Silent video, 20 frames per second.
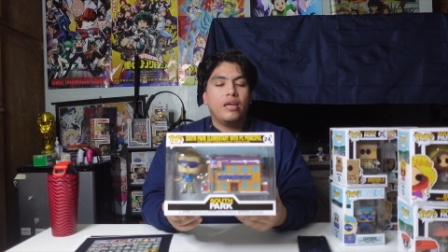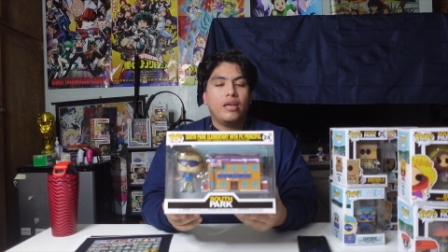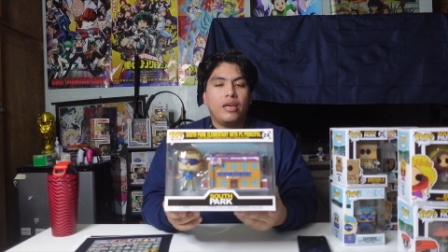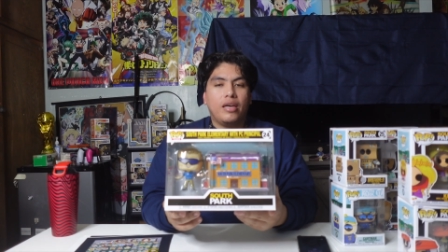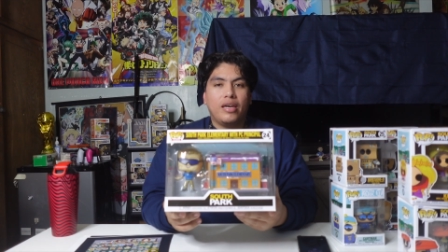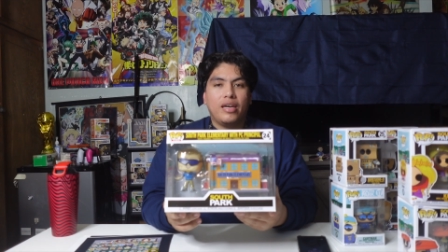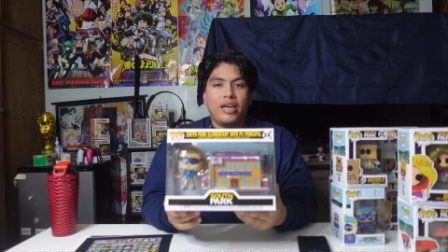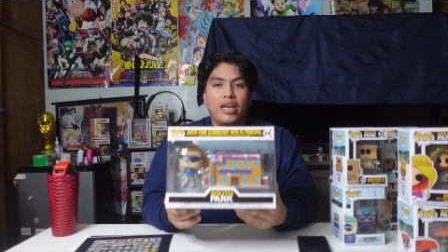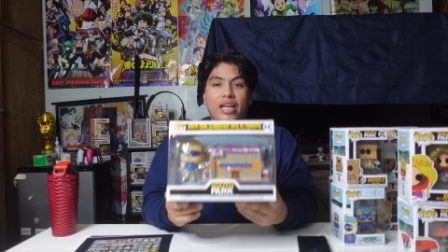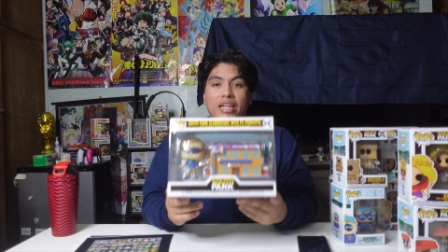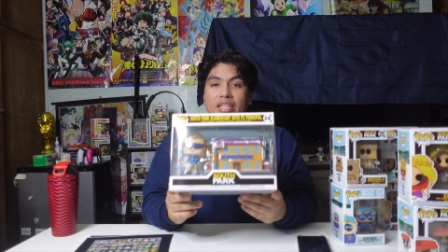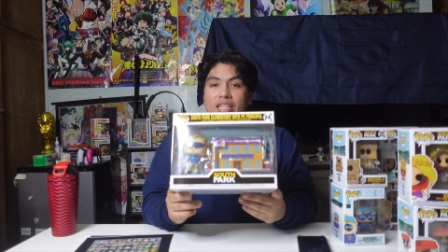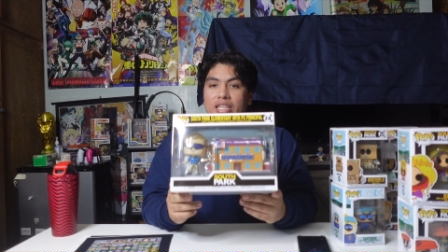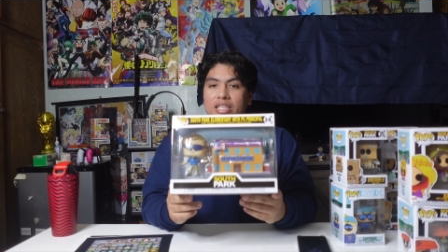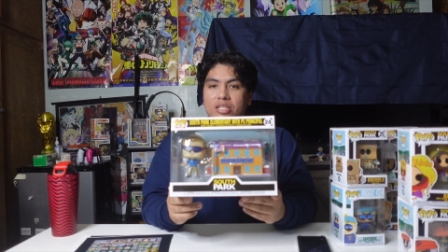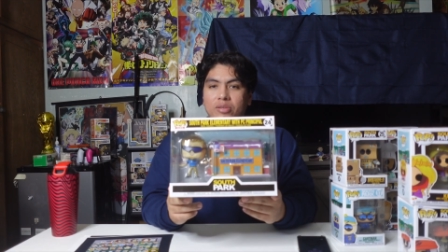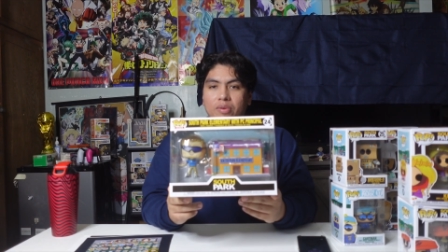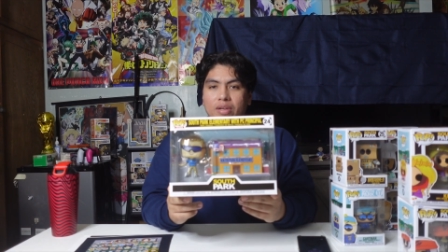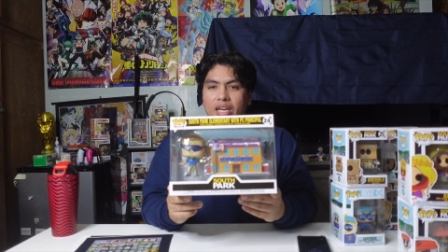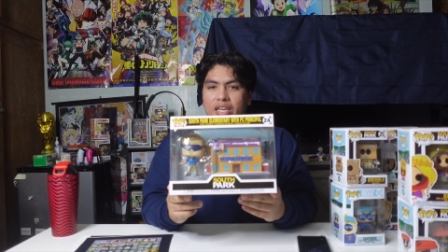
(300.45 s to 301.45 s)
Uh, and
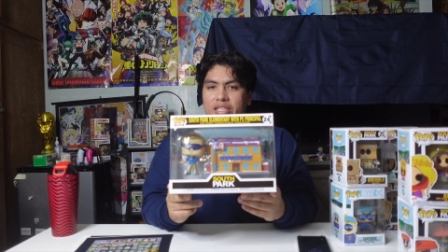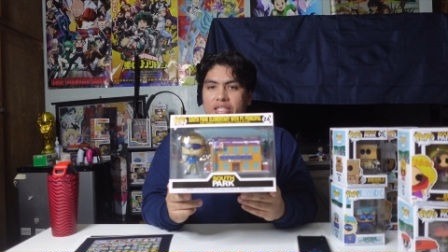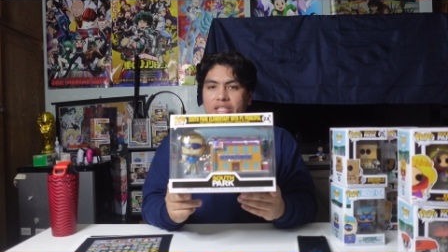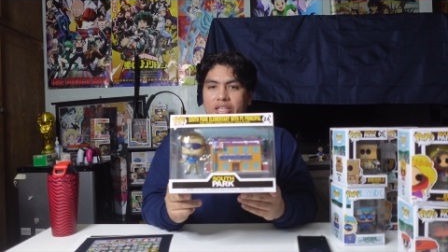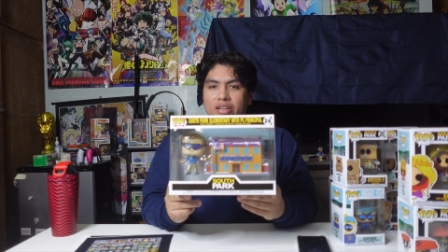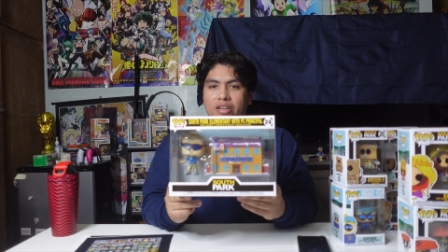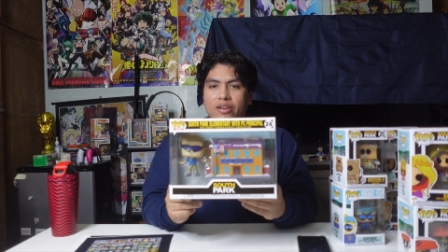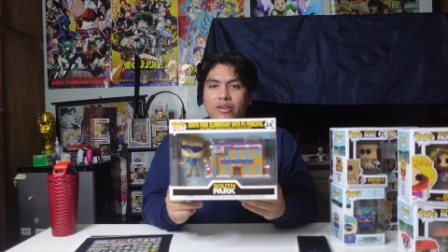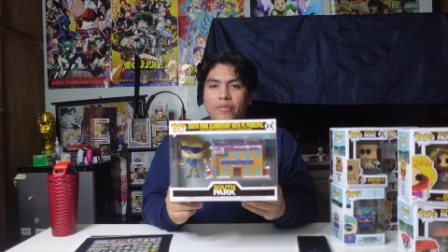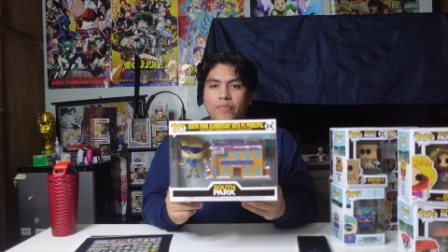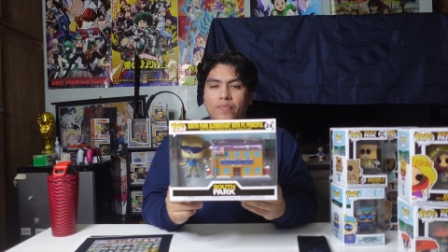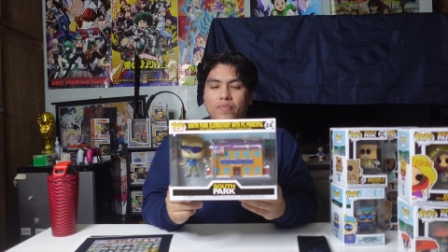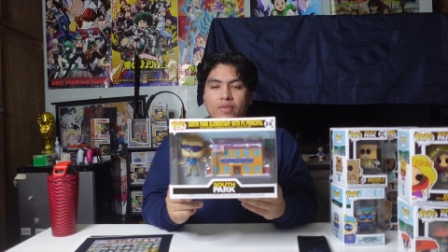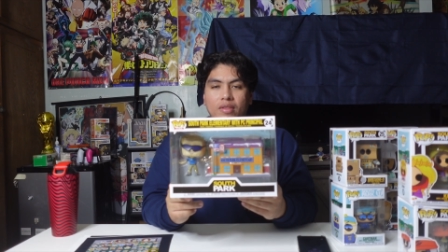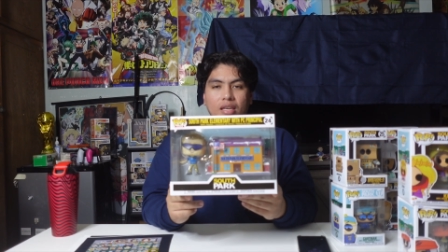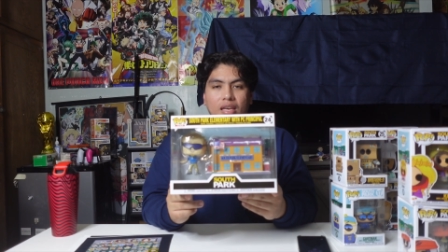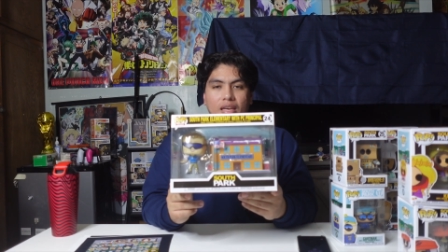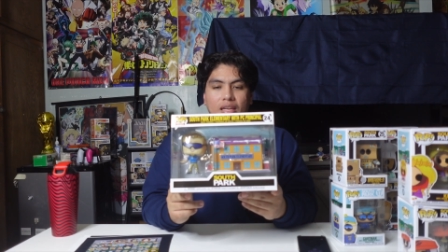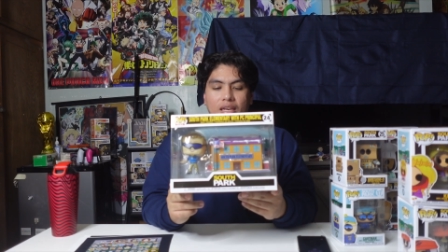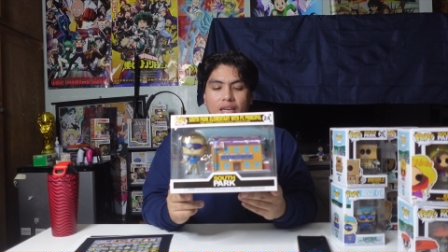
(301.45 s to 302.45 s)
this one I saw
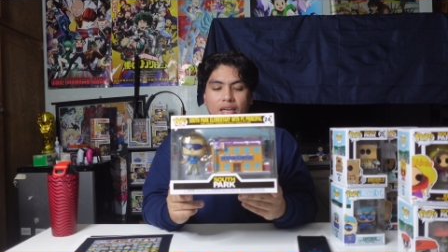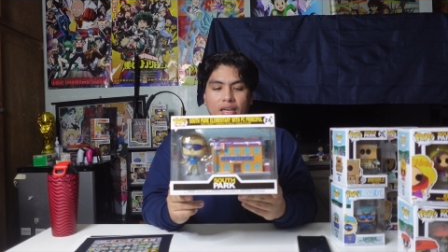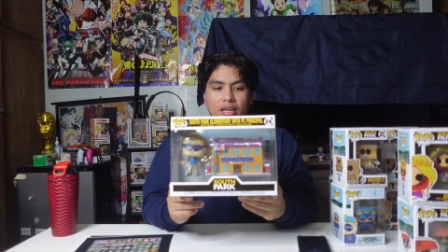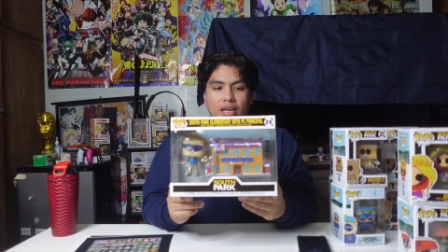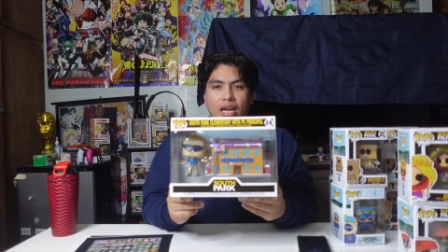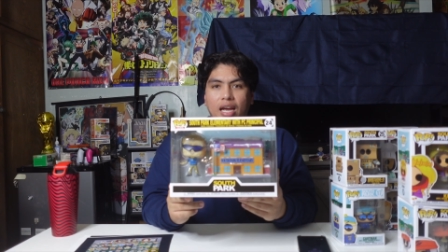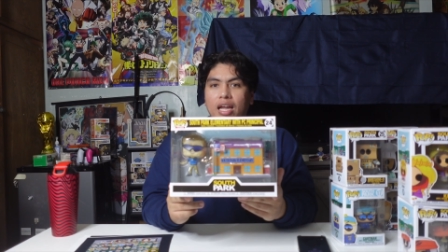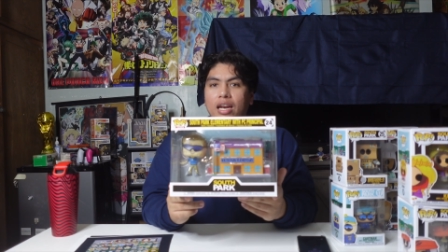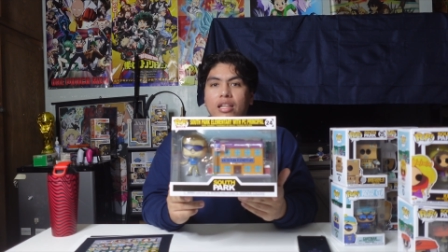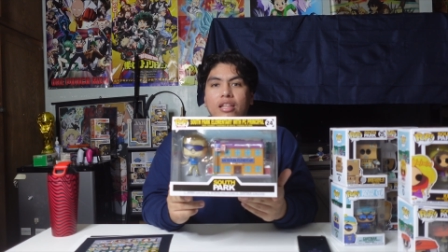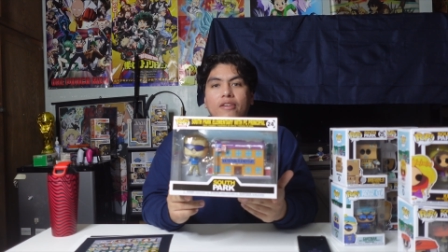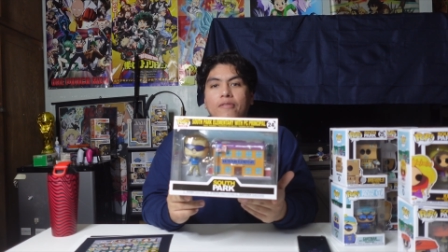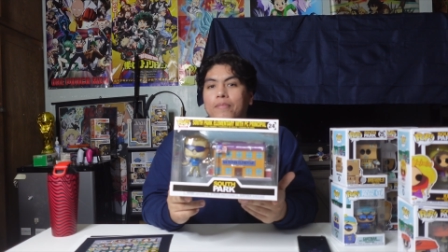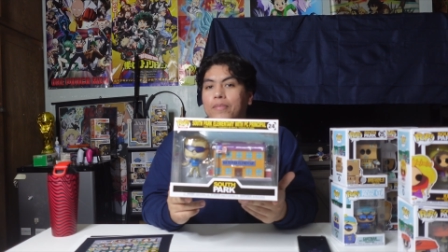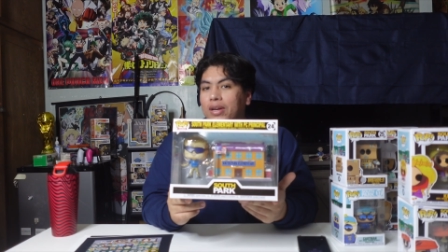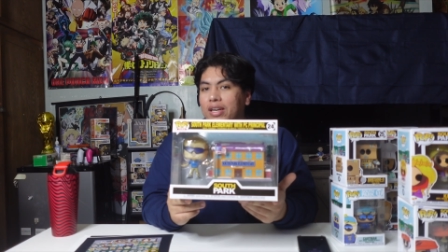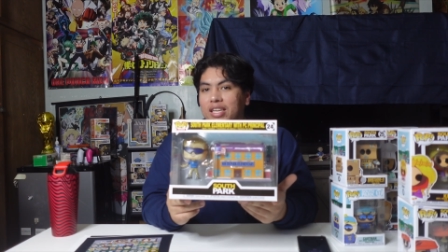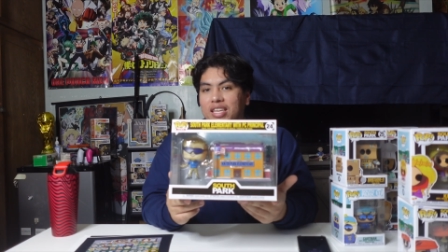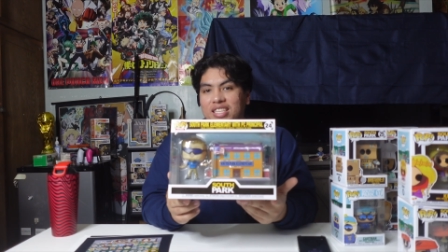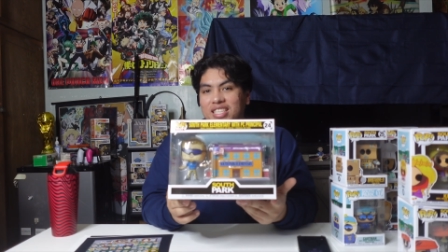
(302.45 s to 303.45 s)
and uh, I had enough
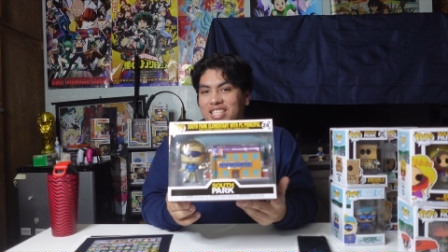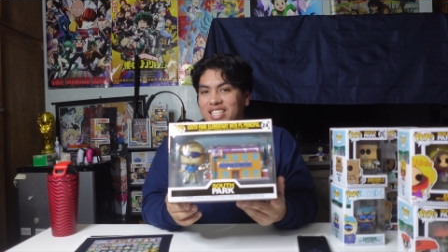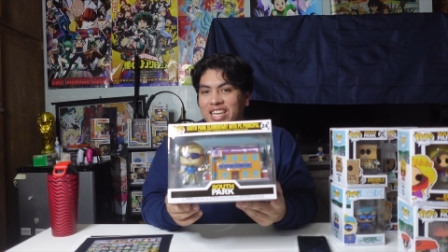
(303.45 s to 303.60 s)
money at the